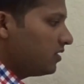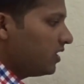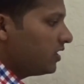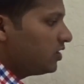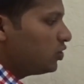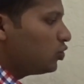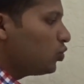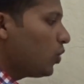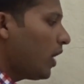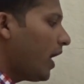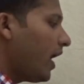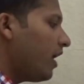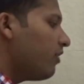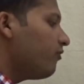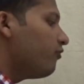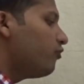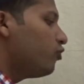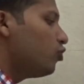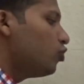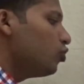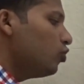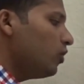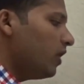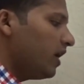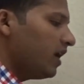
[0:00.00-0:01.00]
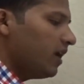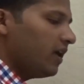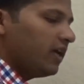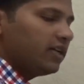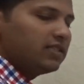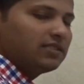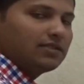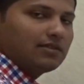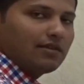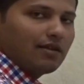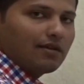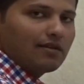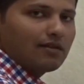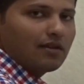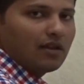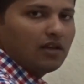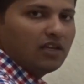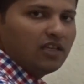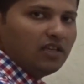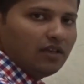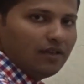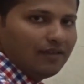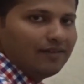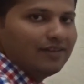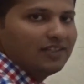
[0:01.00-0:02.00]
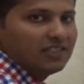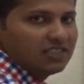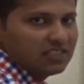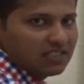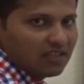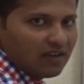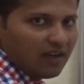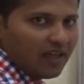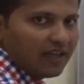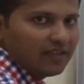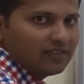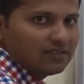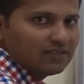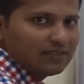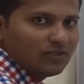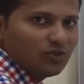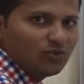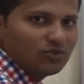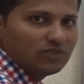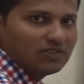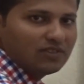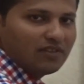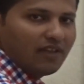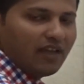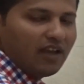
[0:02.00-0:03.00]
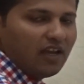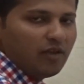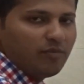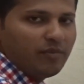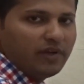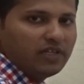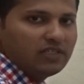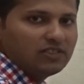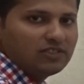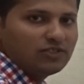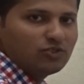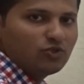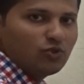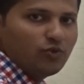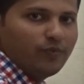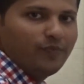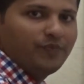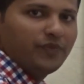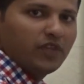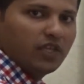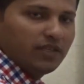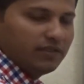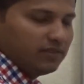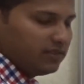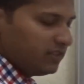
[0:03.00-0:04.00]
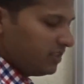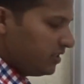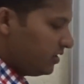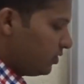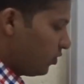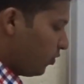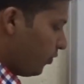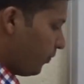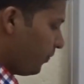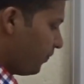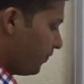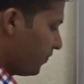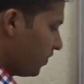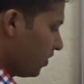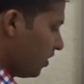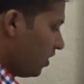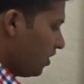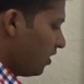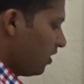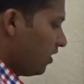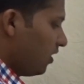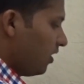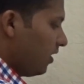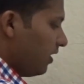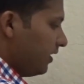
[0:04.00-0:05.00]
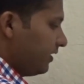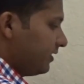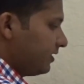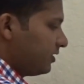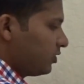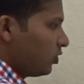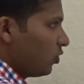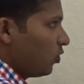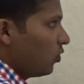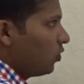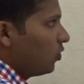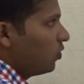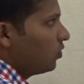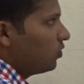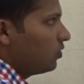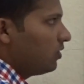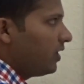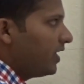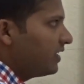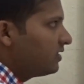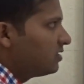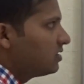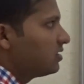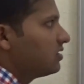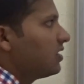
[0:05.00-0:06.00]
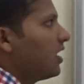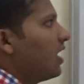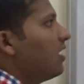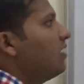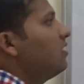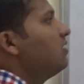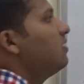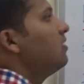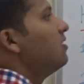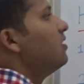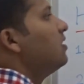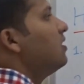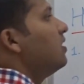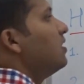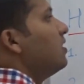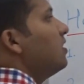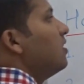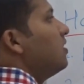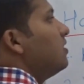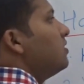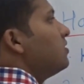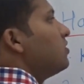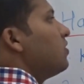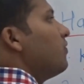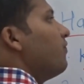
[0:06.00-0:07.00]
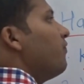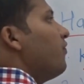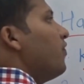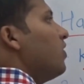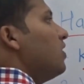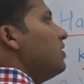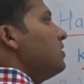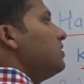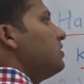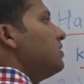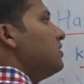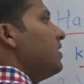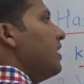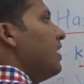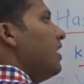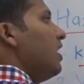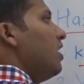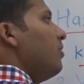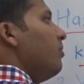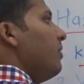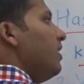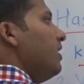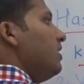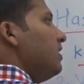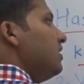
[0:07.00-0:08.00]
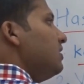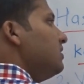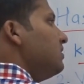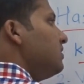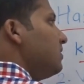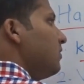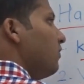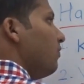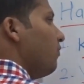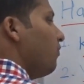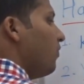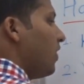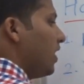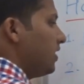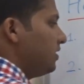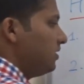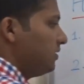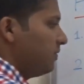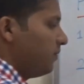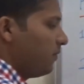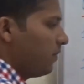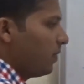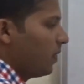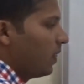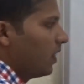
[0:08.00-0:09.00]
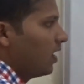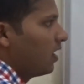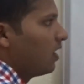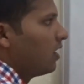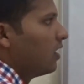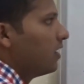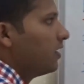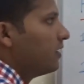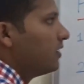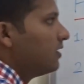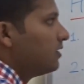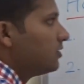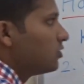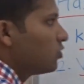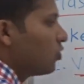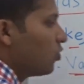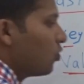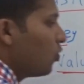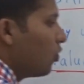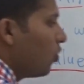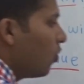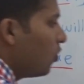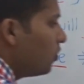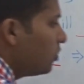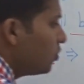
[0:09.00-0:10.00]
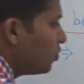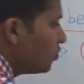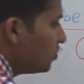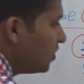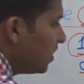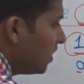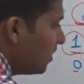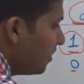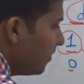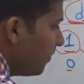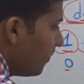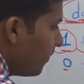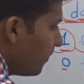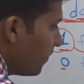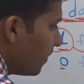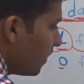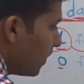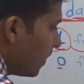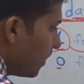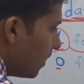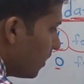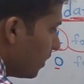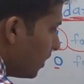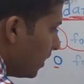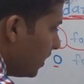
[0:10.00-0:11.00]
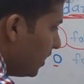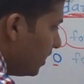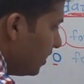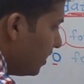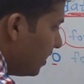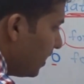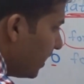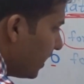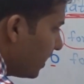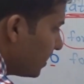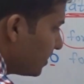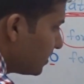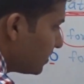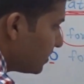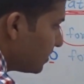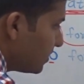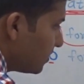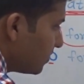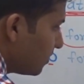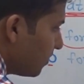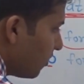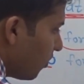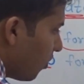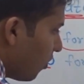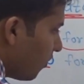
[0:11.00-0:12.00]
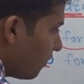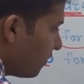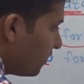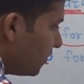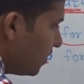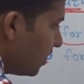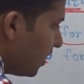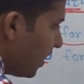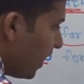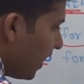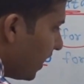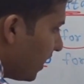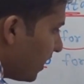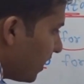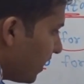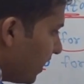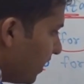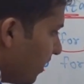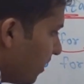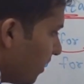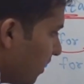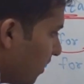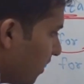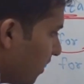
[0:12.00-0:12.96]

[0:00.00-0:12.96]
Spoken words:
then you have to externally initialize those elements to zero. So let's start. So first element is 1. So go to the index of the array